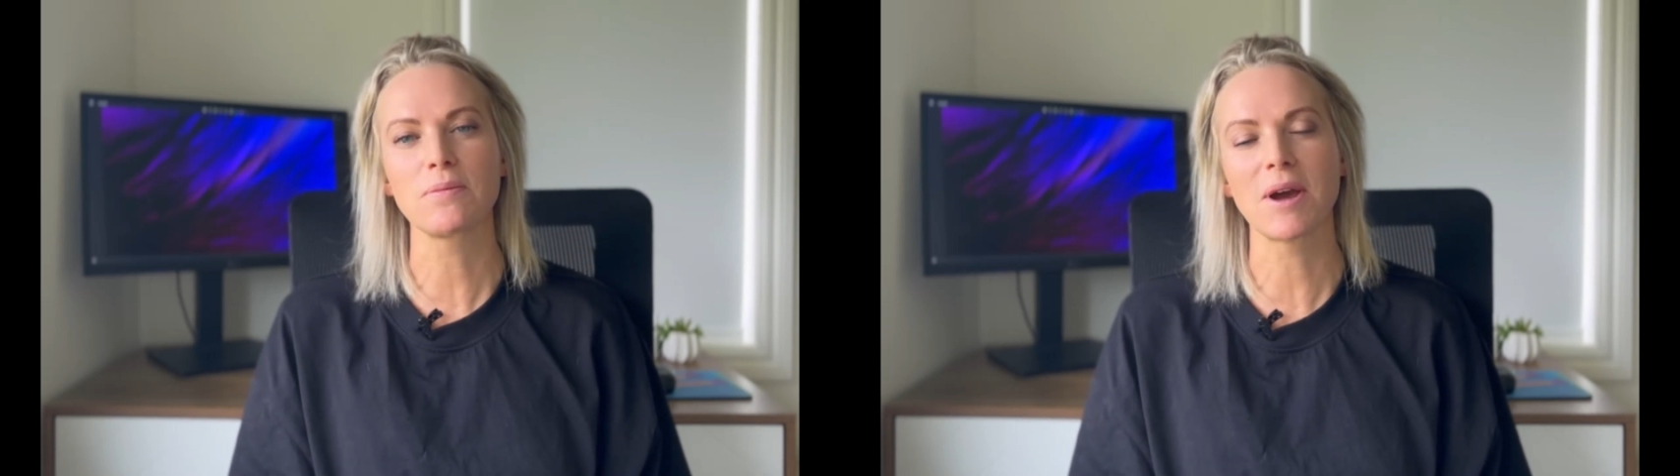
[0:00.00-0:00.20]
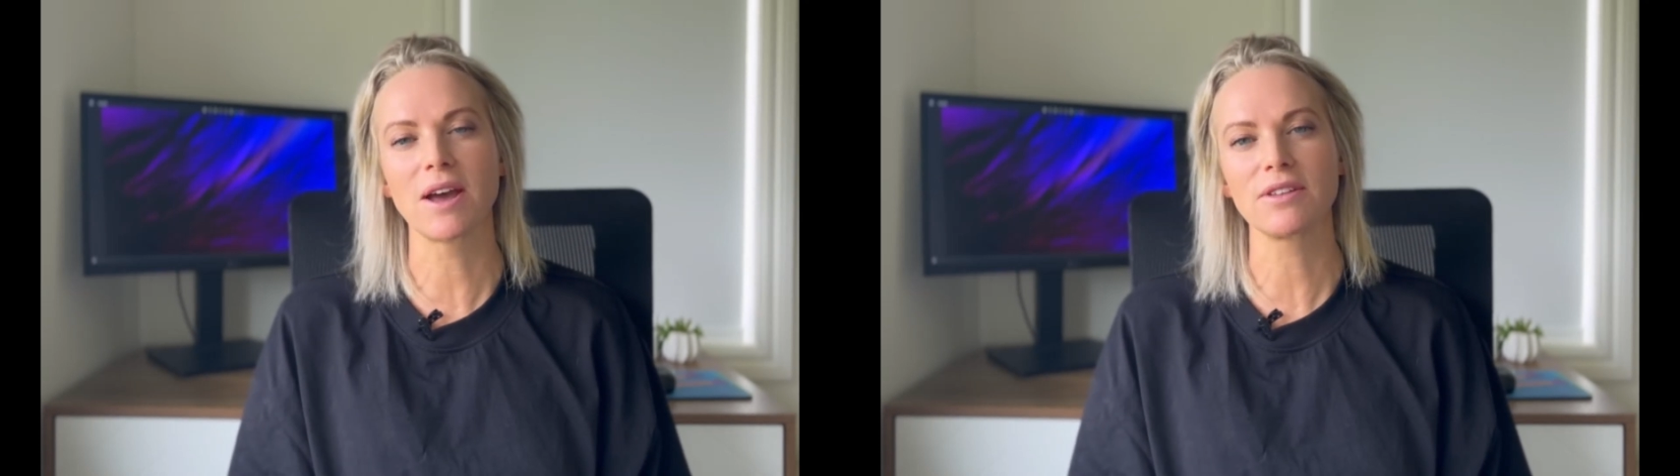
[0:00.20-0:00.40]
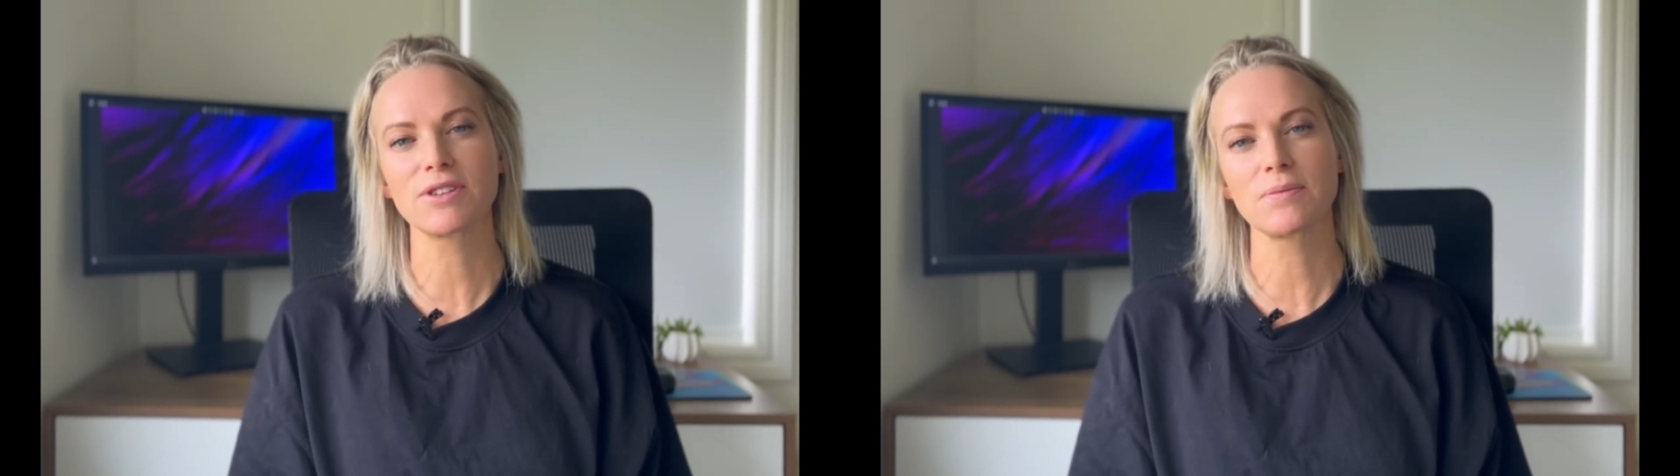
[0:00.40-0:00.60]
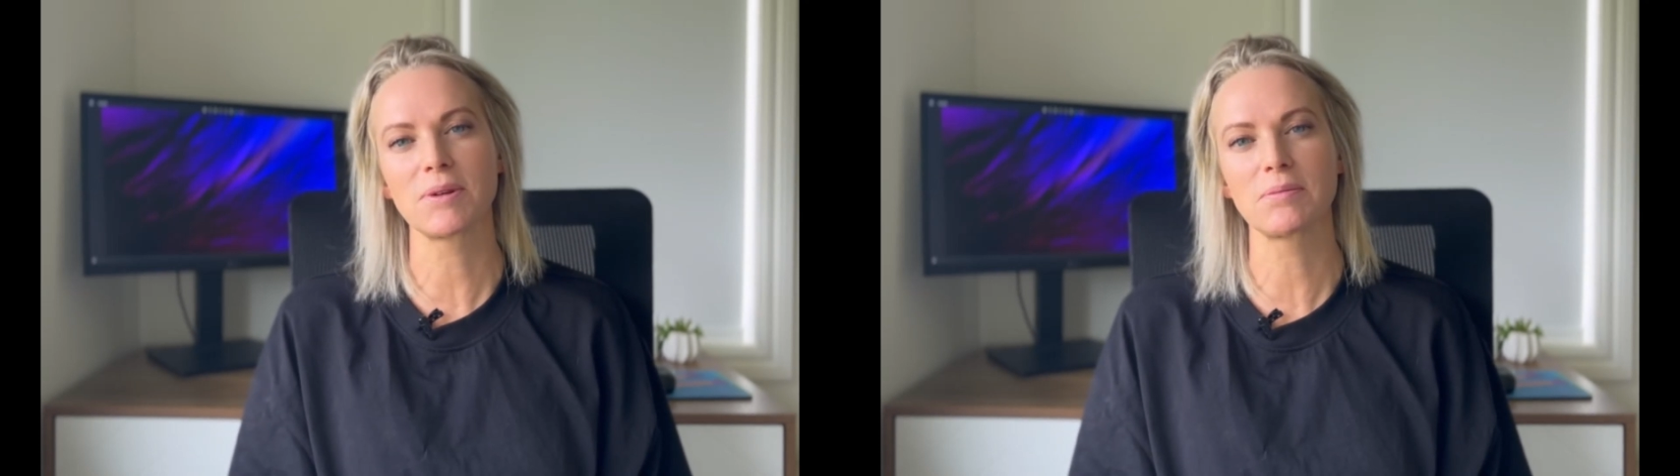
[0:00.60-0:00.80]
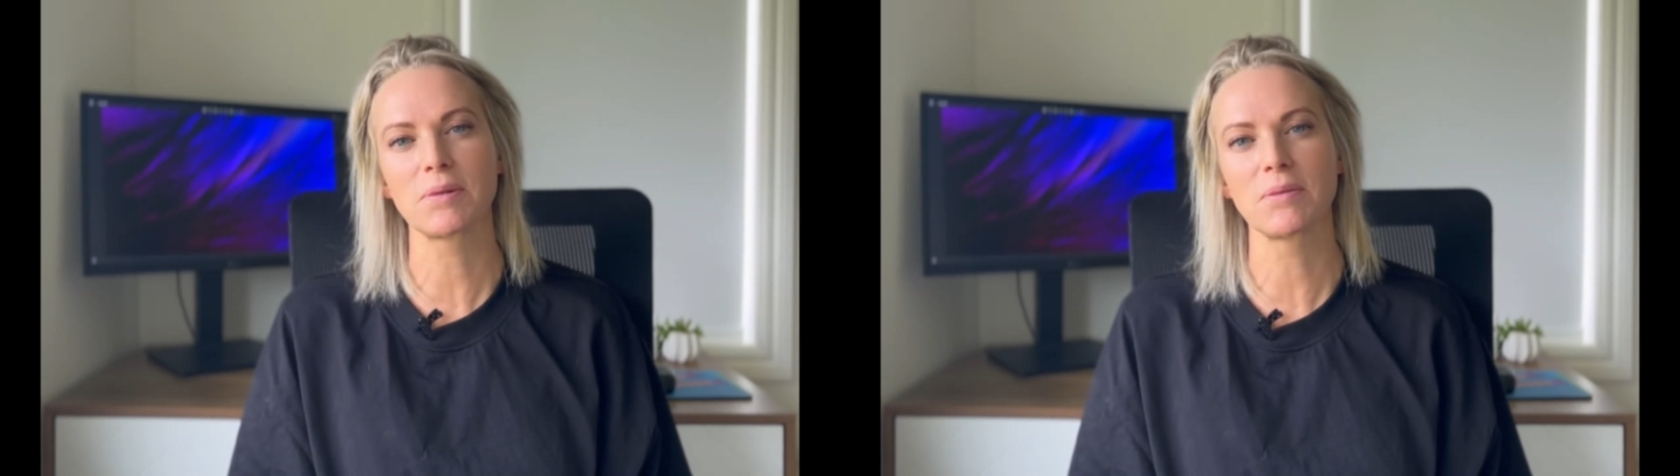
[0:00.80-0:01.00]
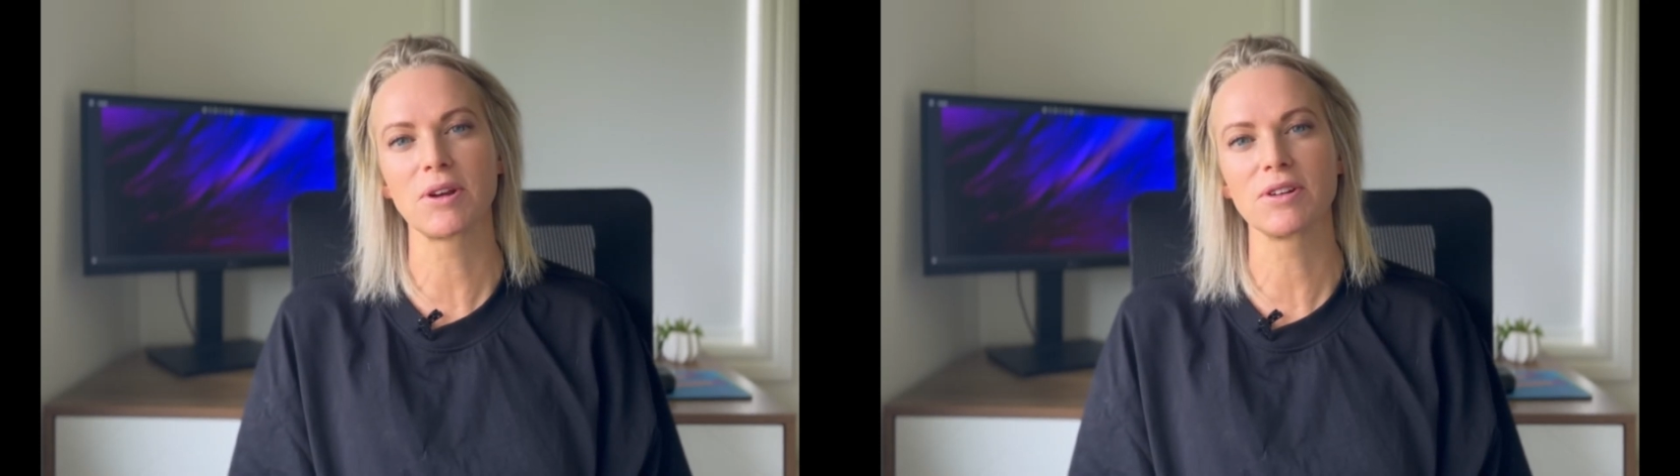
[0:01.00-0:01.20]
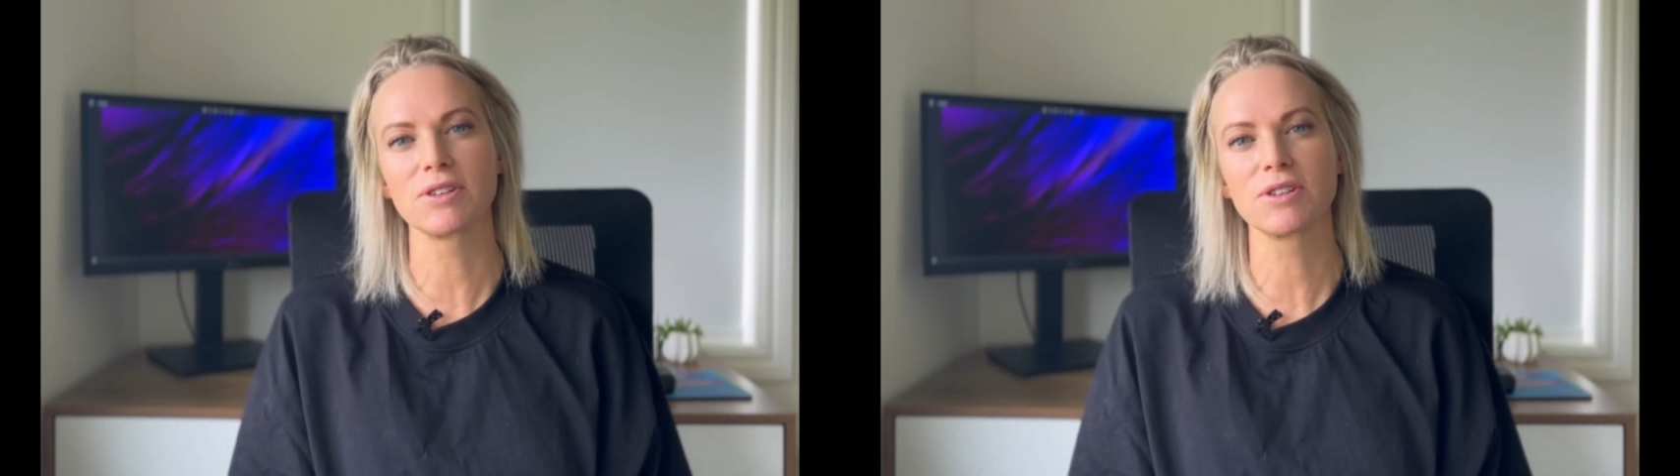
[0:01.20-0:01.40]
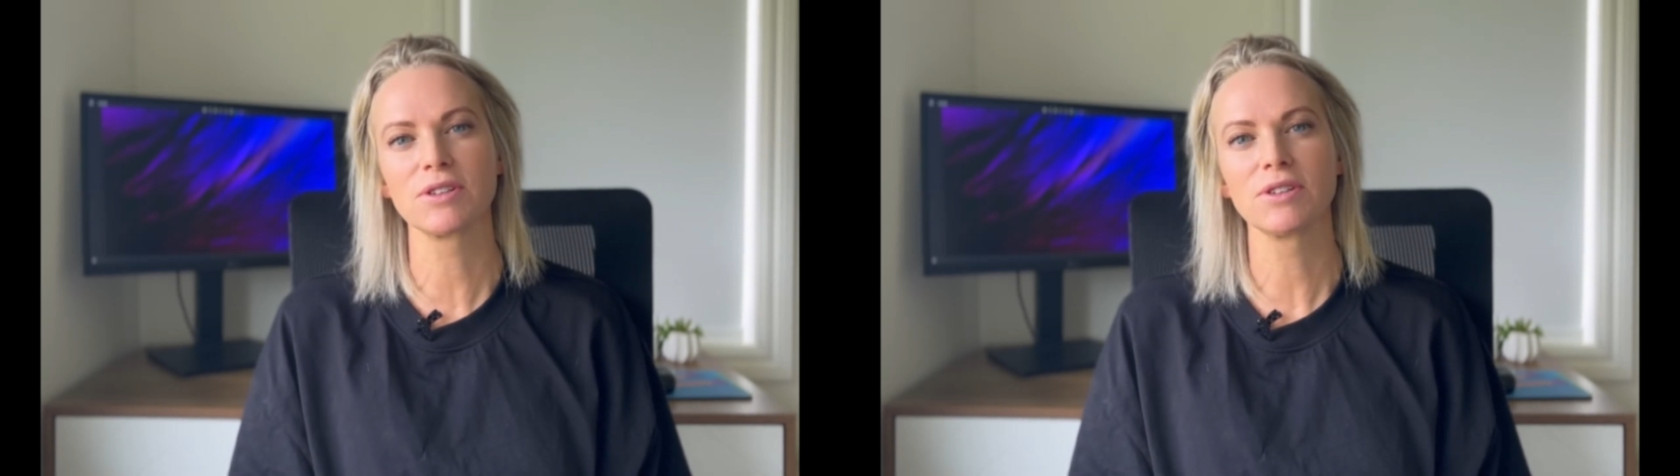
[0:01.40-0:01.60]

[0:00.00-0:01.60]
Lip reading: path to be promoted